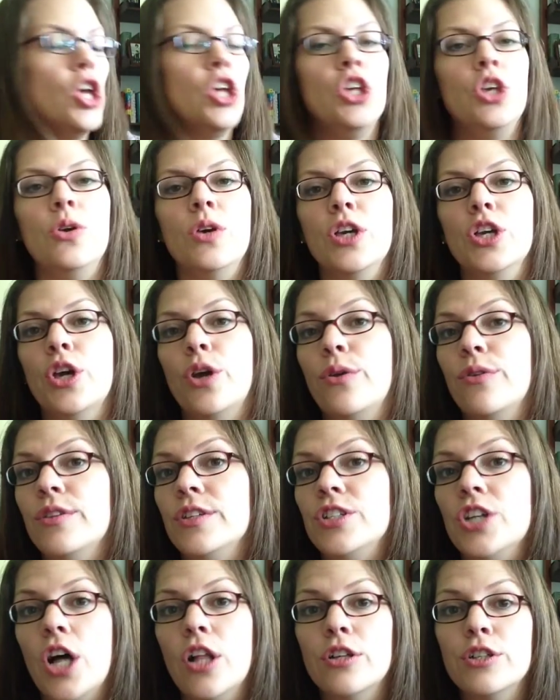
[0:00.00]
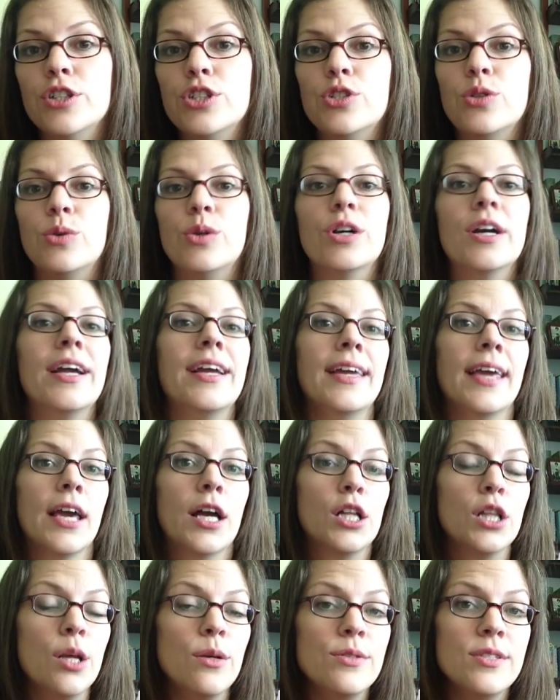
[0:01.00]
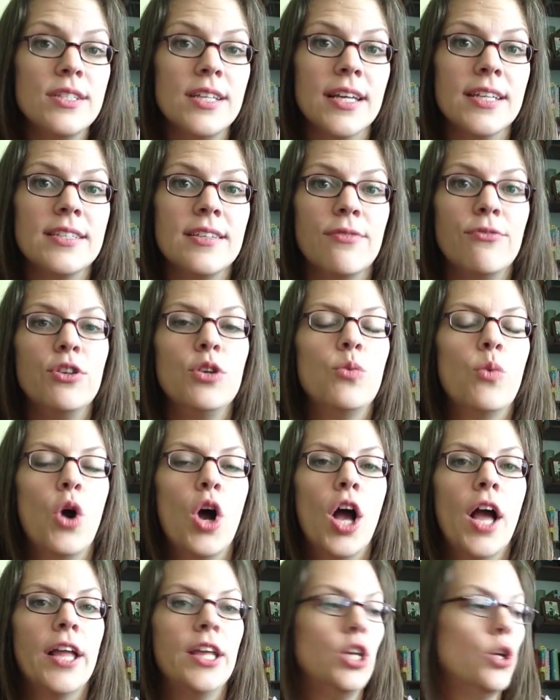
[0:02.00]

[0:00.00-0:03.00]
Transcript: You can go to the dollar store and get glow sticks if you want.